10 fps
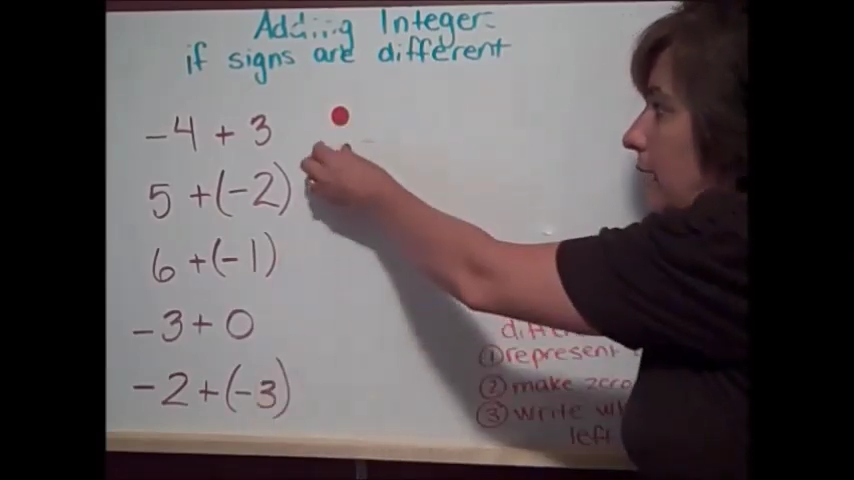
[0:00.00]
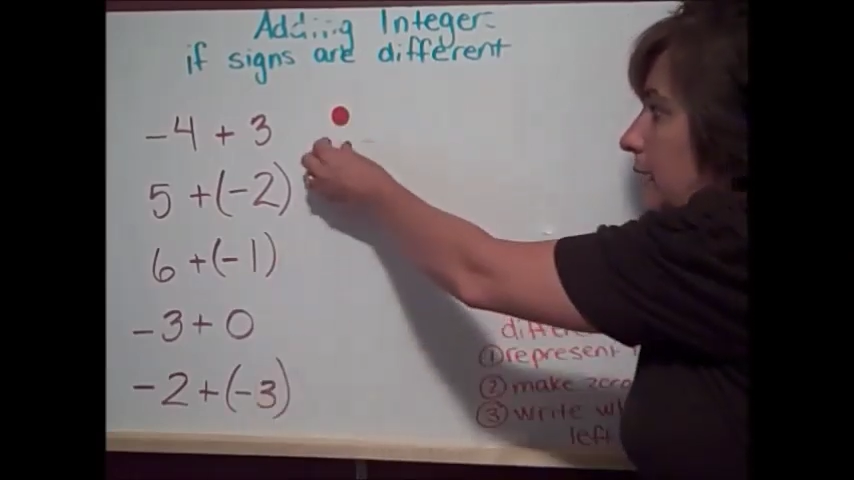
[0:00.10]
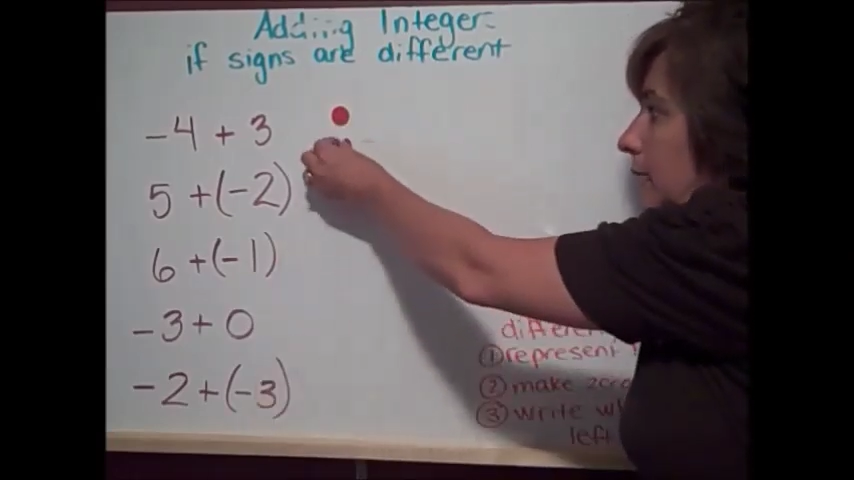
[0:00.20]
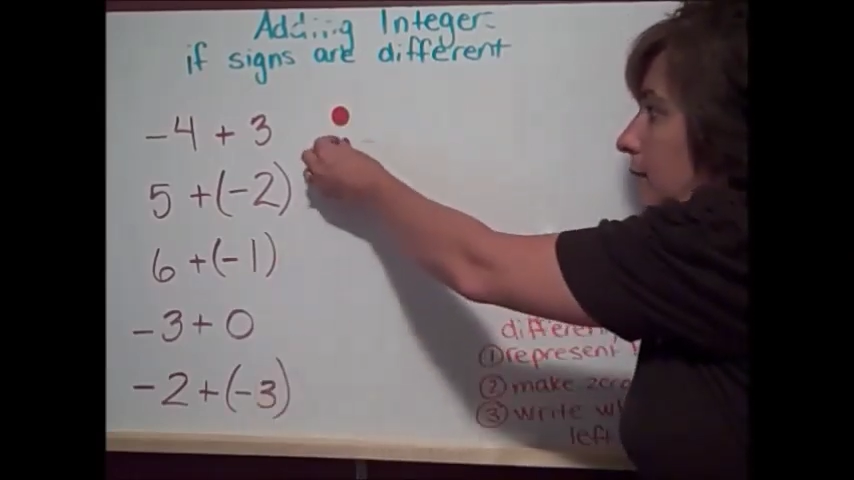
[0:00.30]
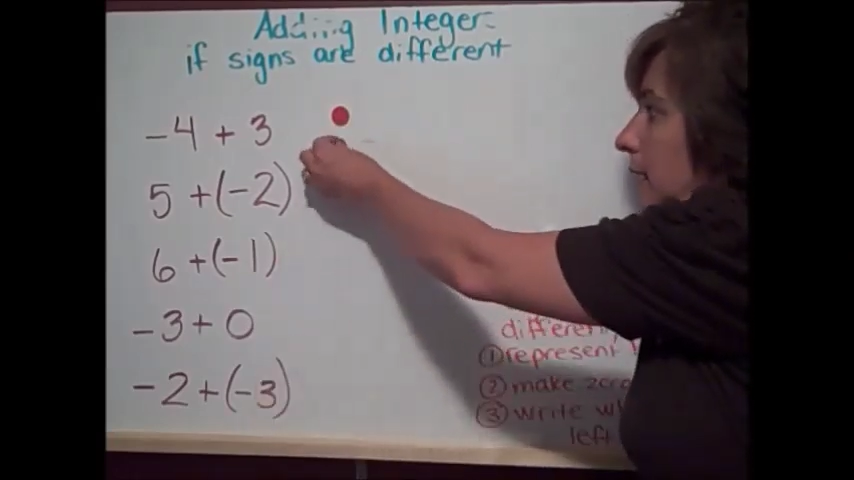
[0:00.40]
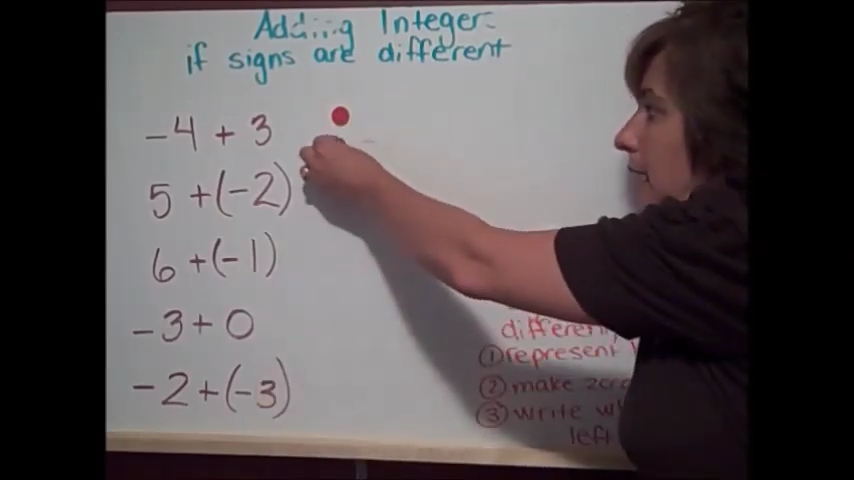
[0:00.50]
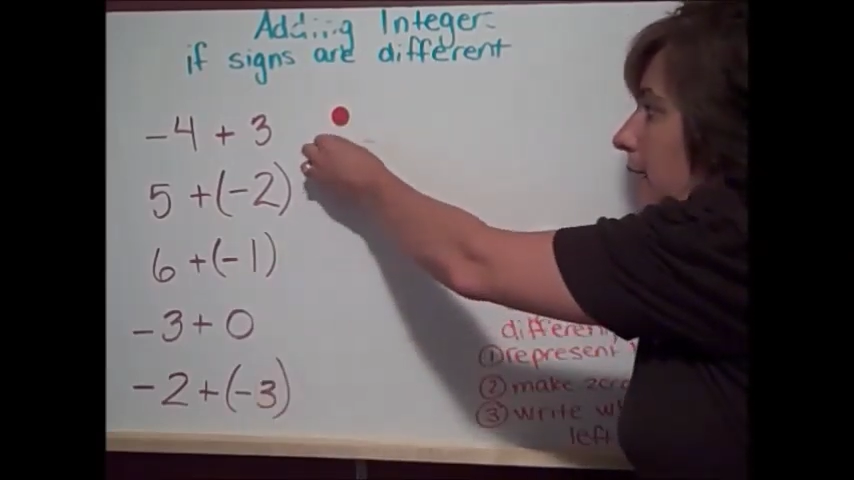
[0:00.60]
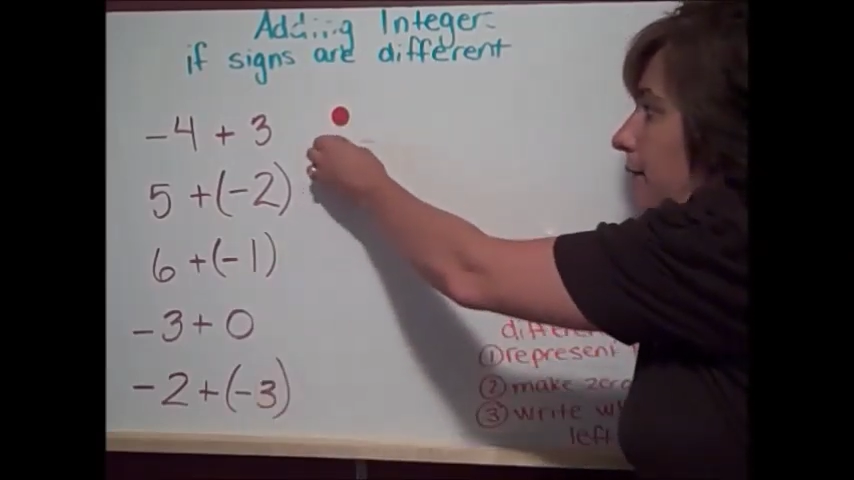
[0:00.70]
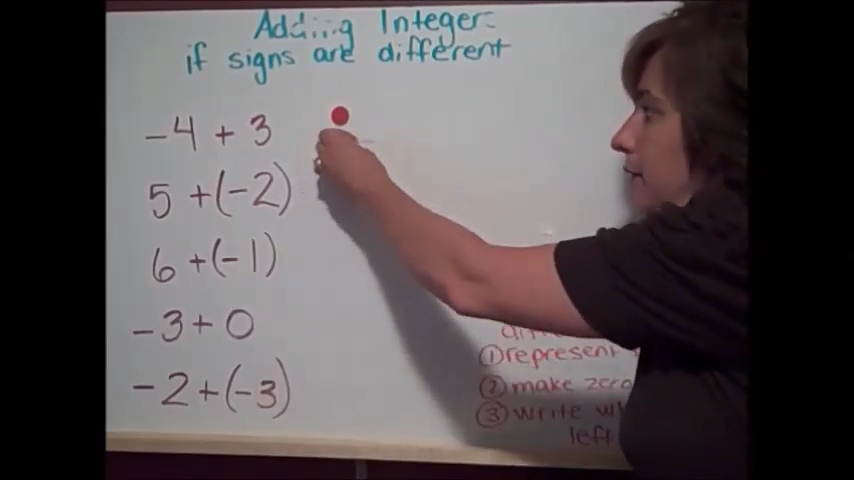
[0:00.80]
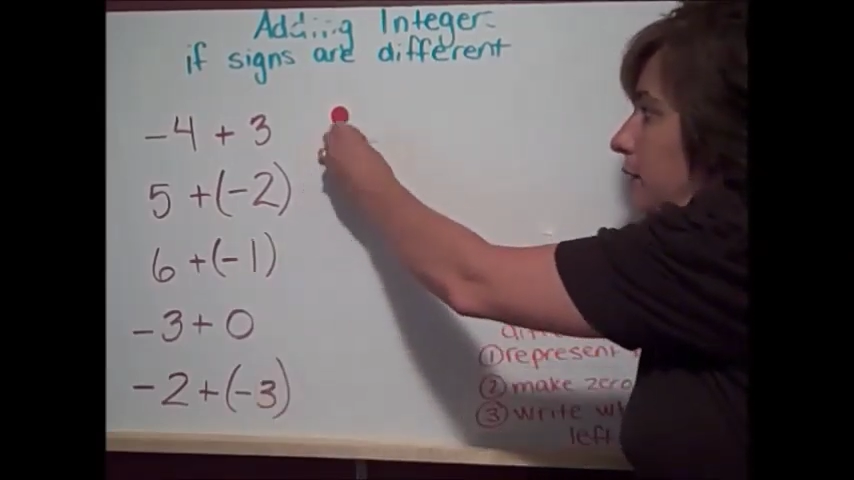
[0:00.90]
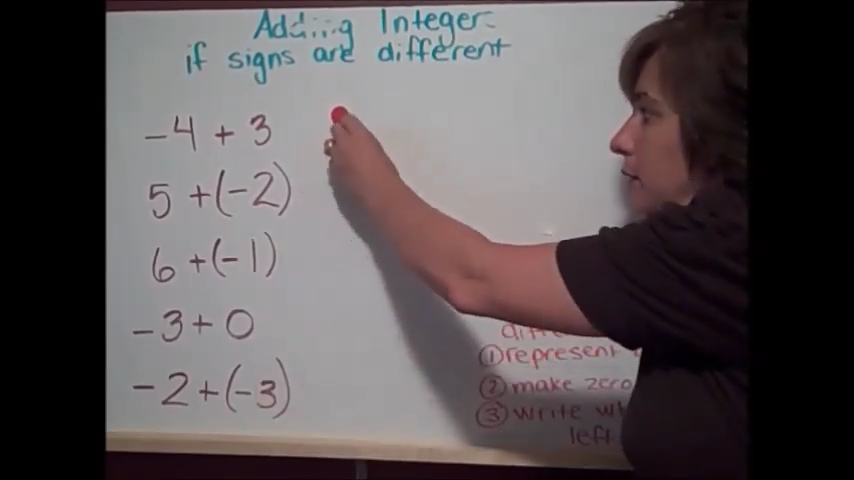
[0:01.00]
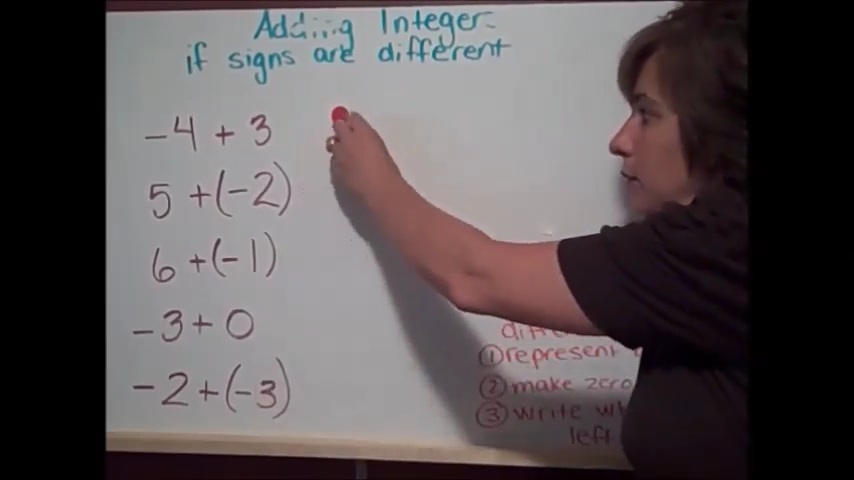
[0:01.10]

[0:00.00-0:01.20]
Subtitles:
and I'm left